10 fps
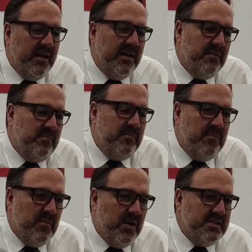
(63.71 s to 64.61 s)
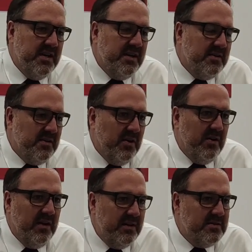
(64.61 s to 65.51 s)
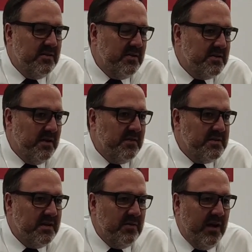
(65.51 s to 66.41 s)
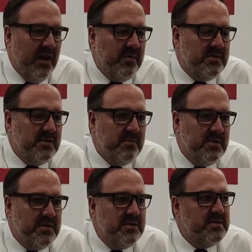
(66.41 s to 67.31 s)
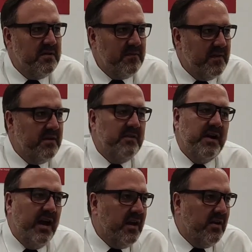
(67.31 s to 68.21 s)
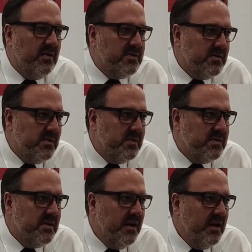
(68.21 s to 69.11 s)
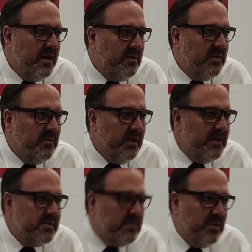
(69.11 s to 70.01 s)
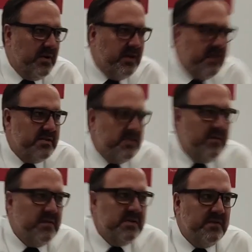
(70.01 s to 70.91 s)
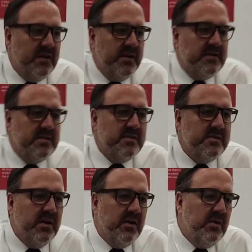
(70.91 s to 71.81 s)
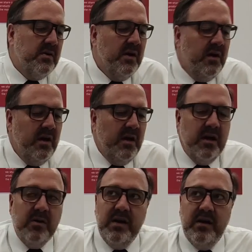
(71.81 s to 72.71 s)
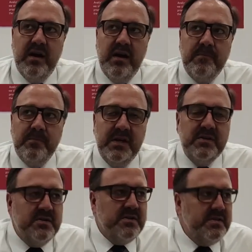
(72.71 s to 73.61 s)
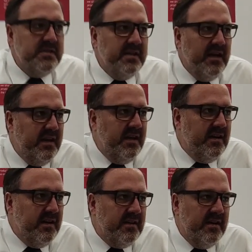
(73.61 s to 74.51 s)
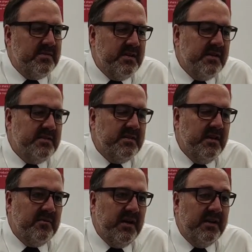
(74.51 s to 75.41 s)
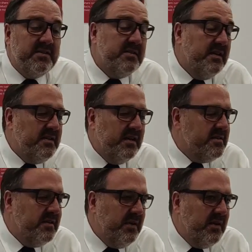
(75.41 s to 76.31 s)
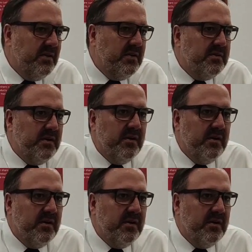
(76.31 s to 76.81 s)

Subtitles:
And what does that correlate to is obviously we're able to produce very, very accurate tools with a really superior surface fit. So we're introducing that here at MTEX, and it's actually been good.